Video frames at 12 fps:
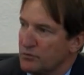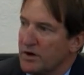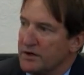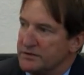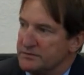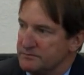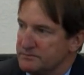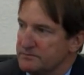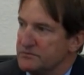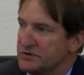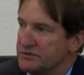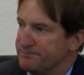Right.
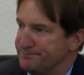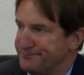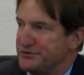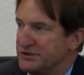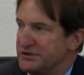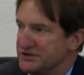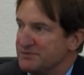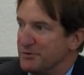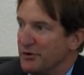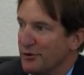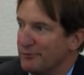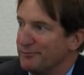She she
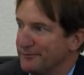disappeared.